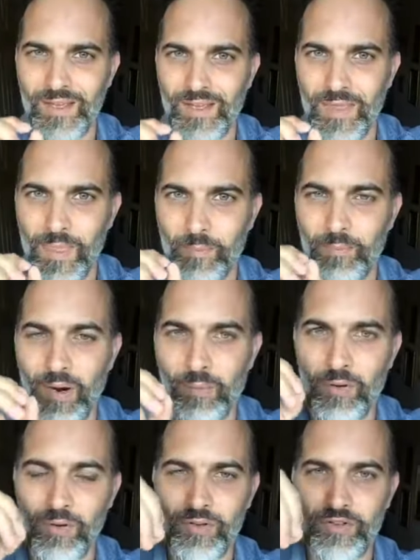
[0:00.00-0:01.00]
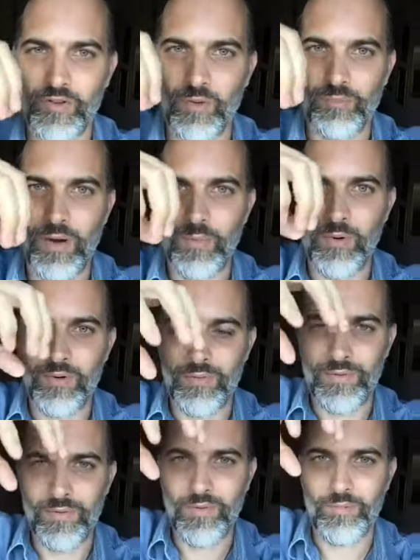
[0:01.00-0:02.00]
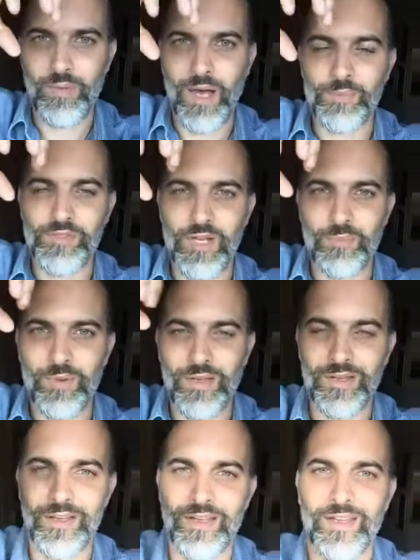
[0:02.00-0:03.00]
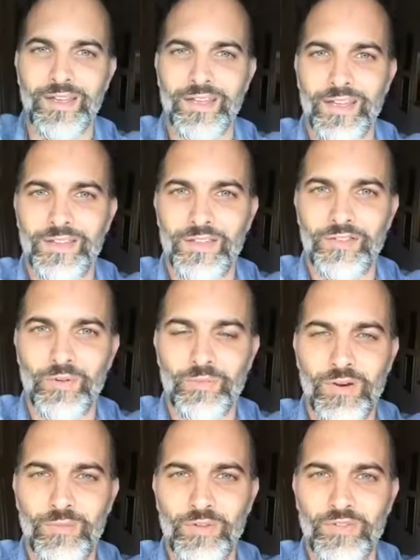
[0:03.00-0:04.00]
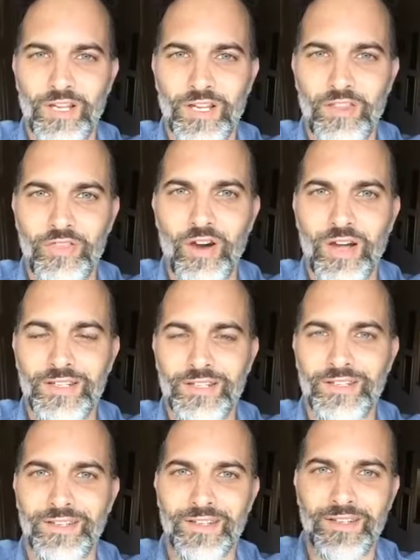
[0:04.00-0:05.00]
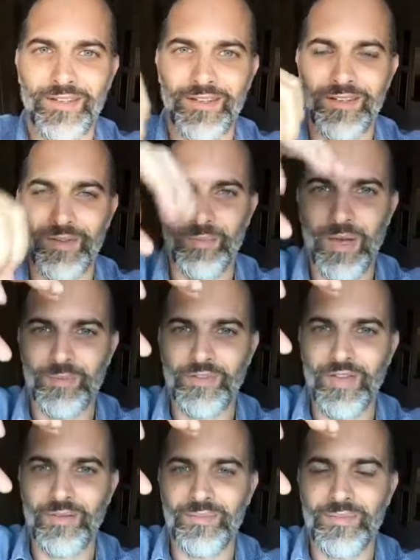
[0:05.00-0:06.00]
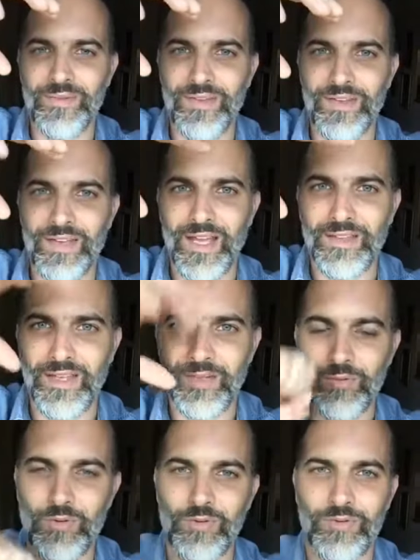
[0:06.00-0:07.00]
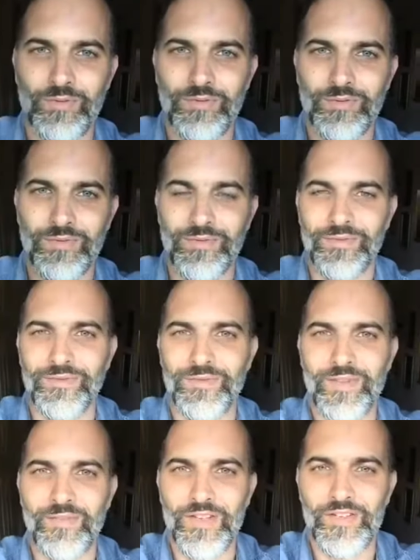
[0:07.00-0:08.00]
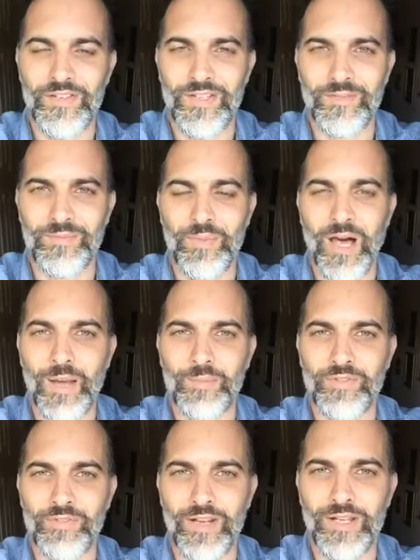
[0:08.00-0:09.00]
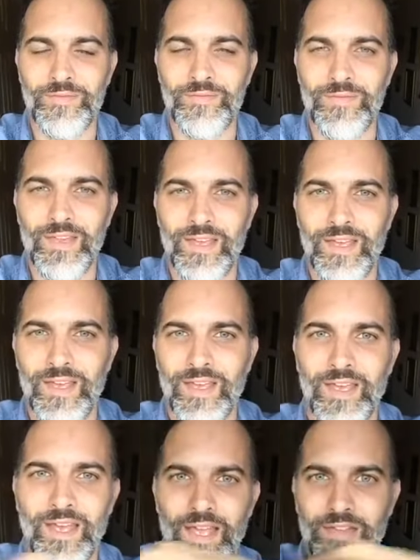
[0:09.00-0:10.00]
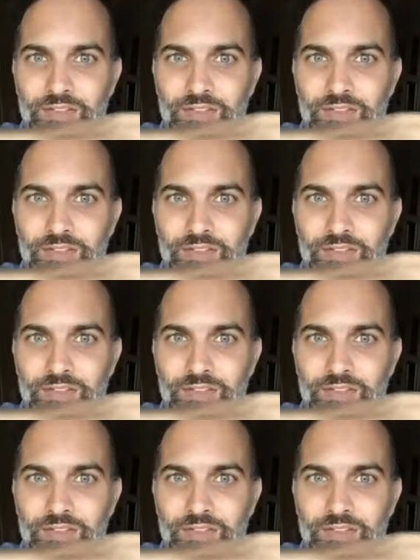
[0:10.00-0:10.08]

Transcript: and the bubble, soap bubble, pops up, and the soap bubble is like a thought, pops up, and then whew, eventually it pops, right? And